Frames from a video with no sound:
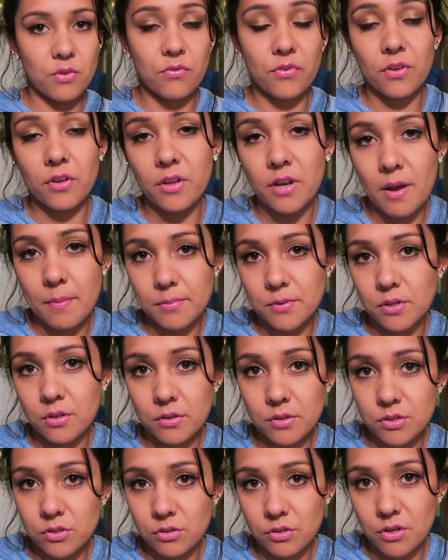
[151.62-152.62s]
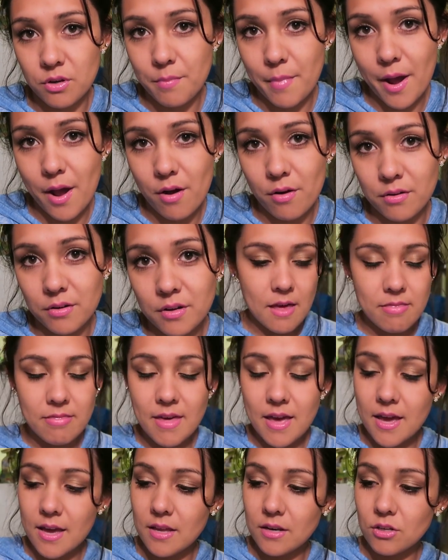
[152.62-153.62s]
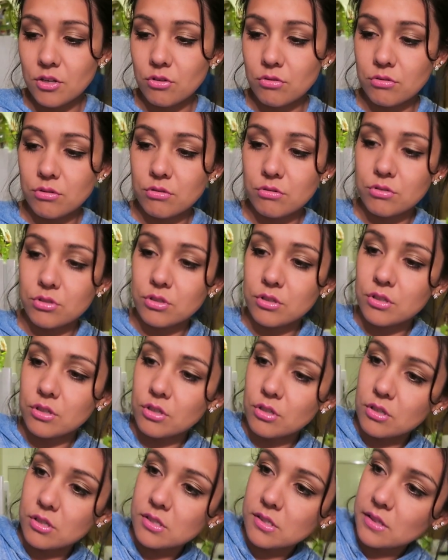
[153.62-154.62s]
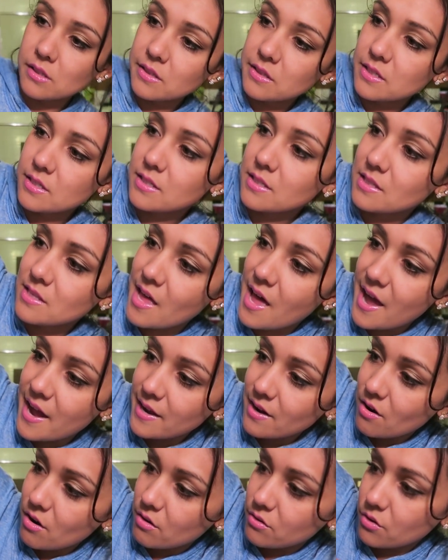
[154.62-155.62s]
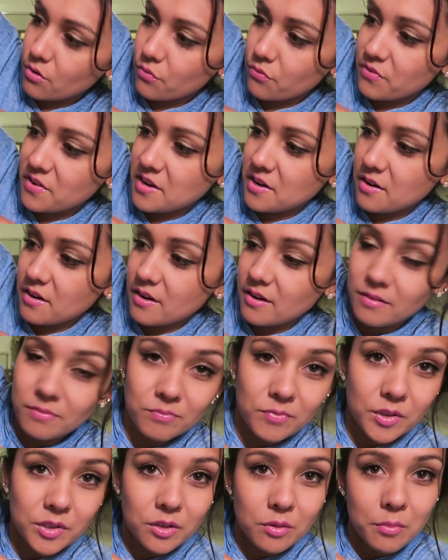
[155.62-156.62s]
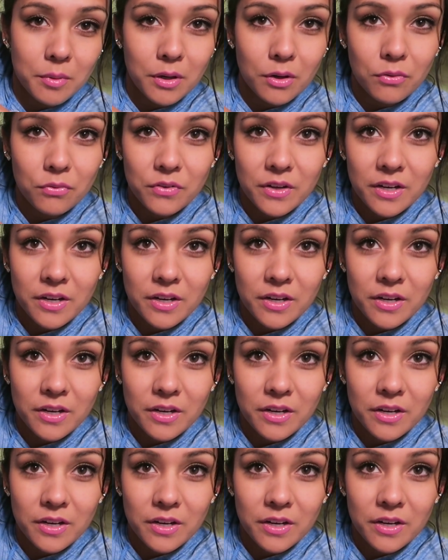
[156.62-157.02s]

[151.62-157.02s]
You fill it up to a certain amount, and then you use just this line on your finger, on your middle